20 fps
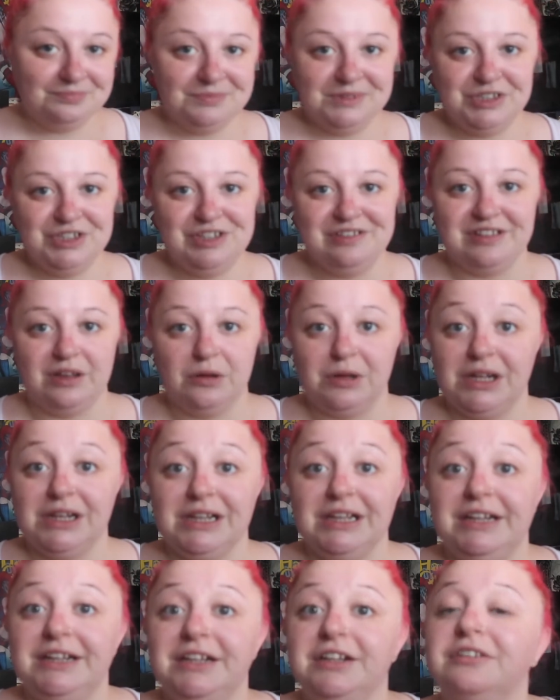She's only
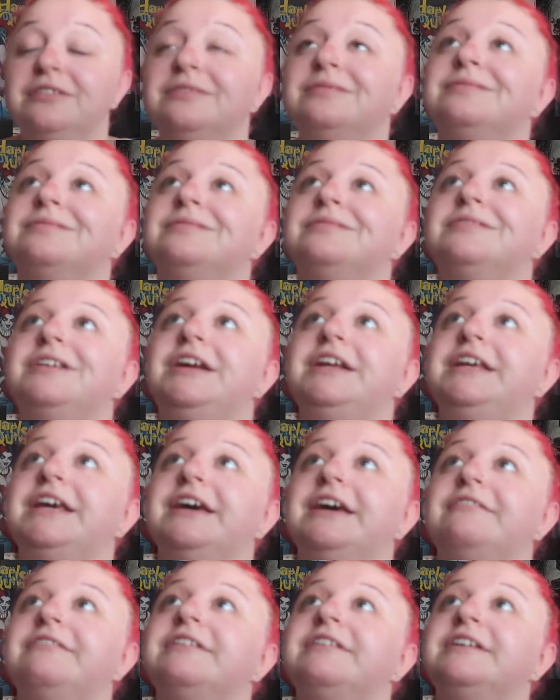cleaning. Ain't
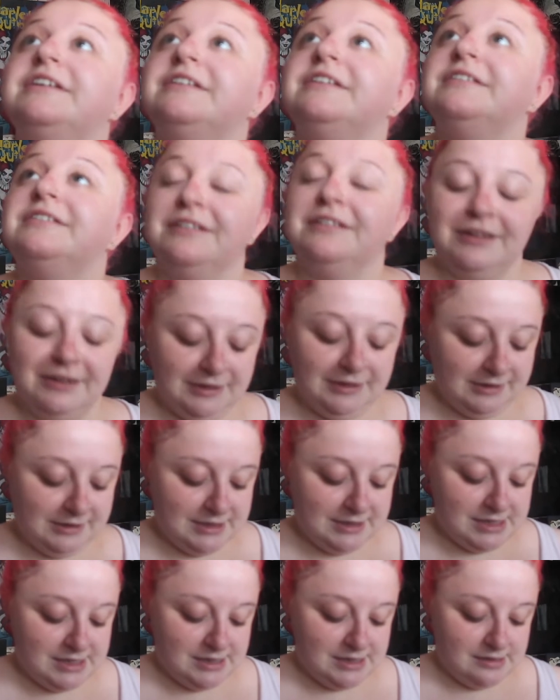you?
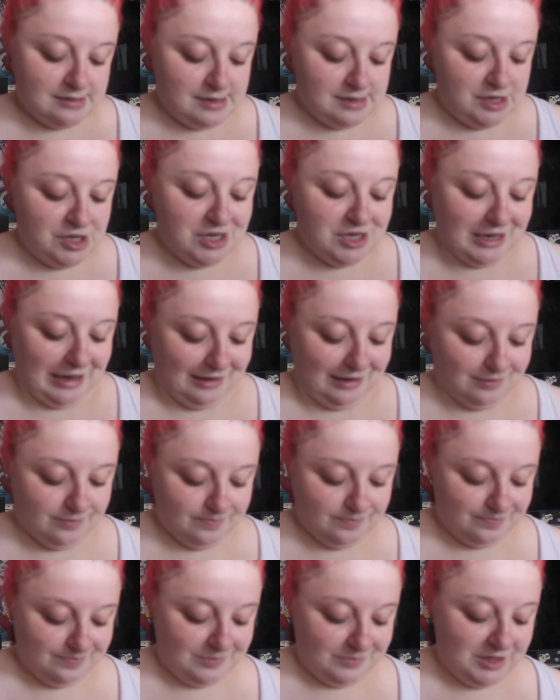Yeah.
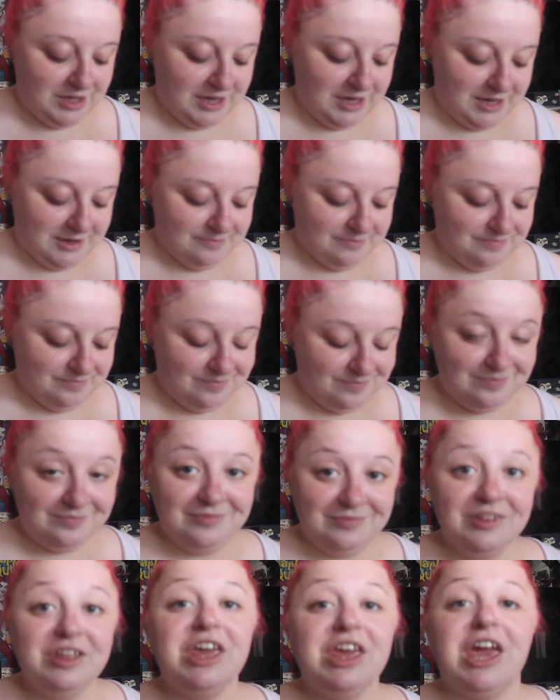Yeah.
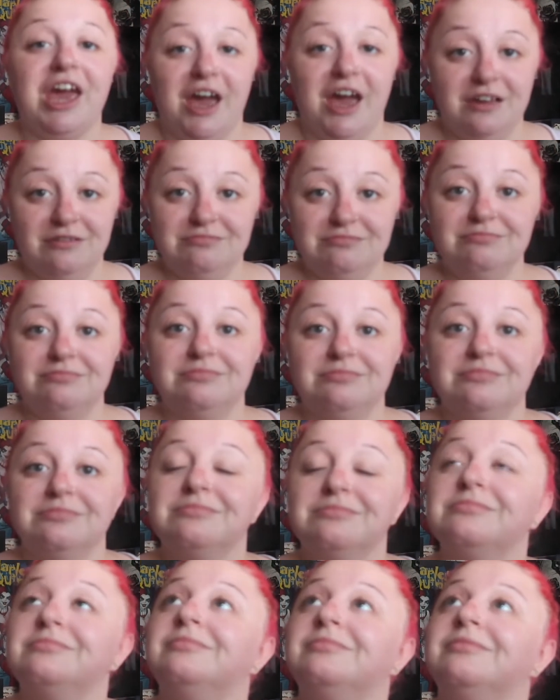Yeah.
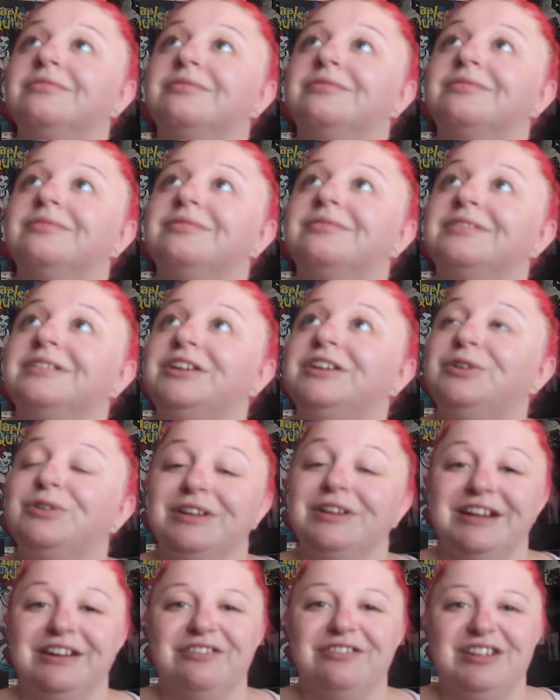You
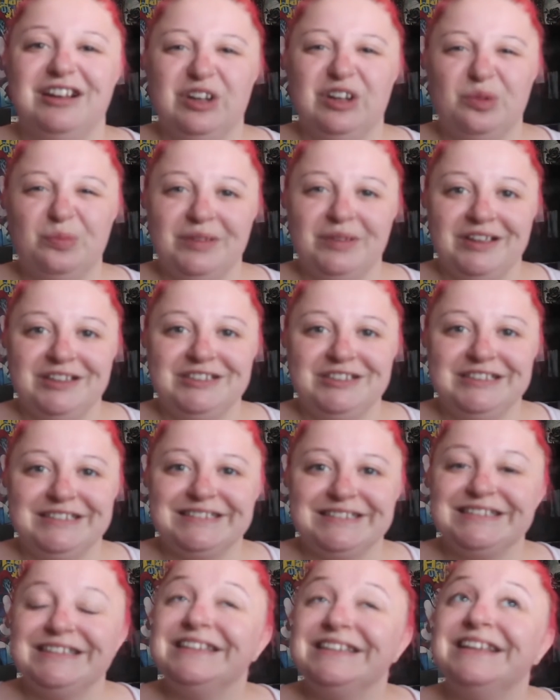can hear her in the
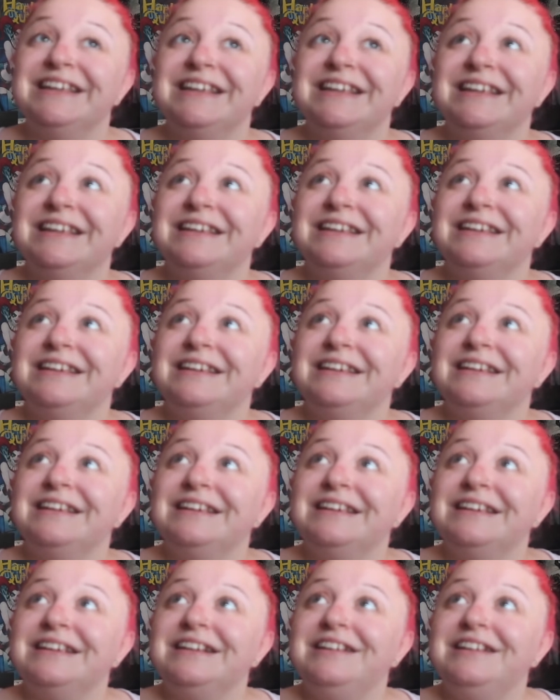she's,
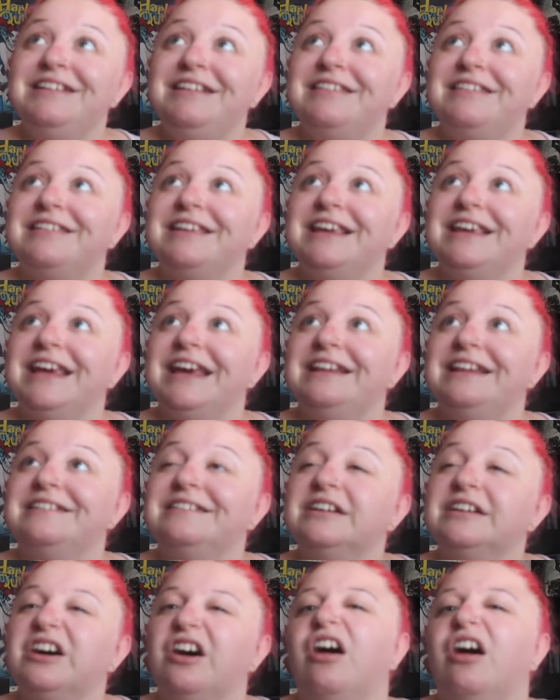she's singing.
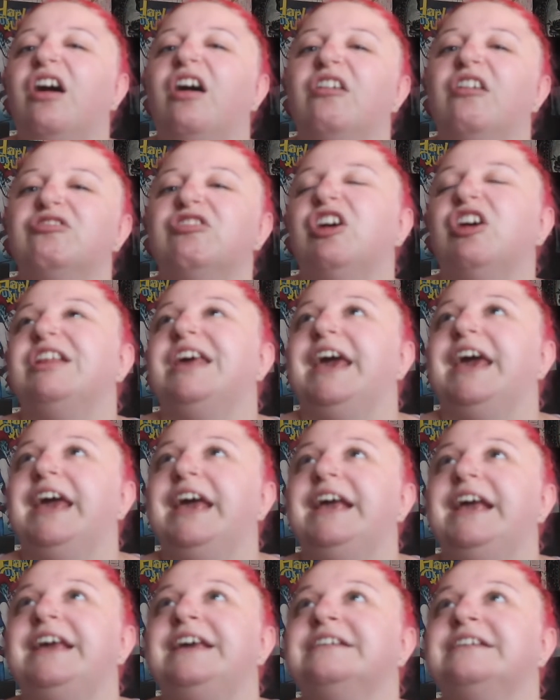Oh,
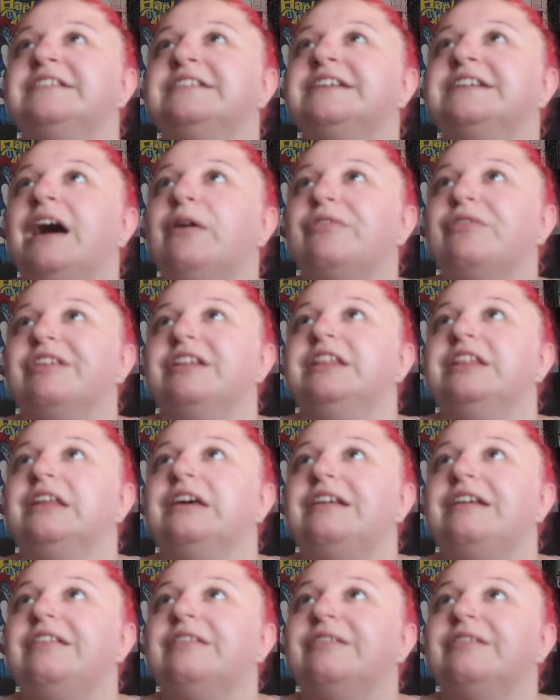Ronnie. That wasn't
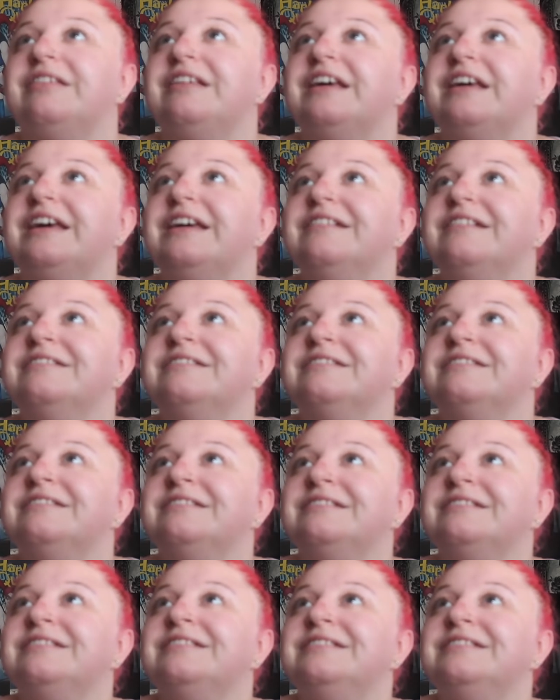nice, was it?
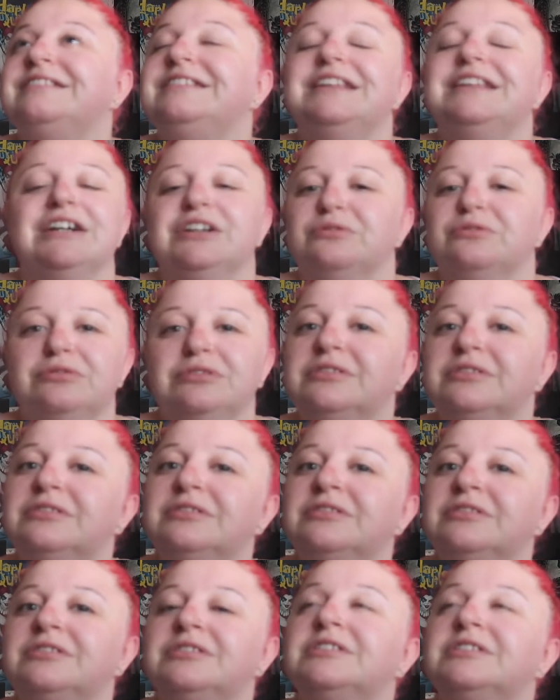No.
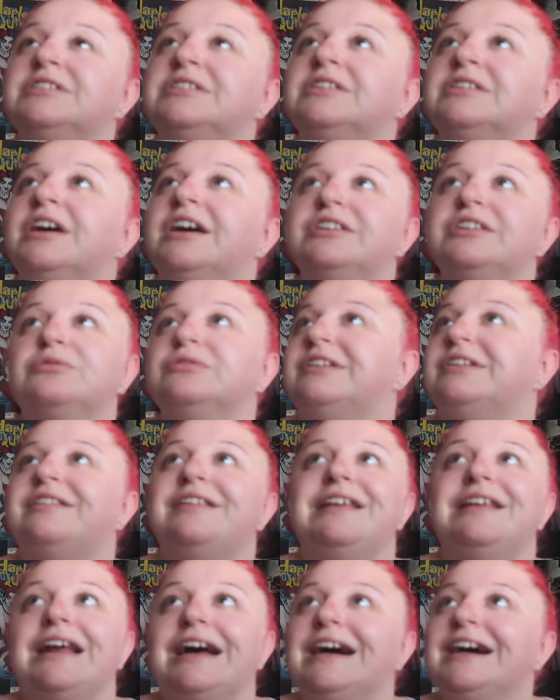I didn't want to
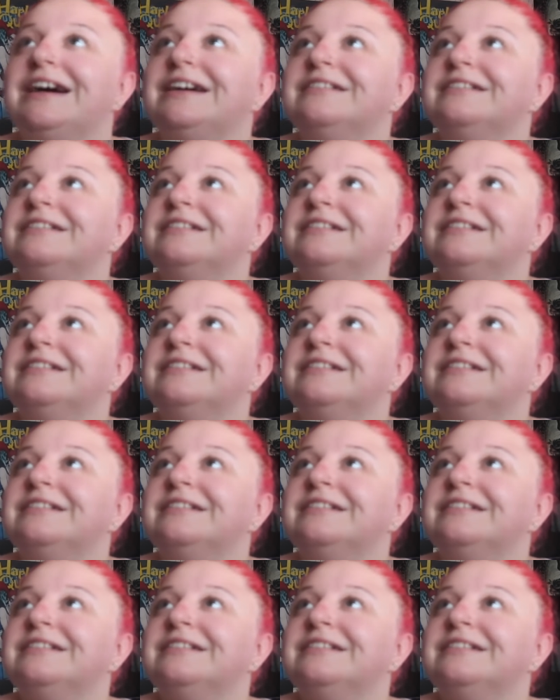see that.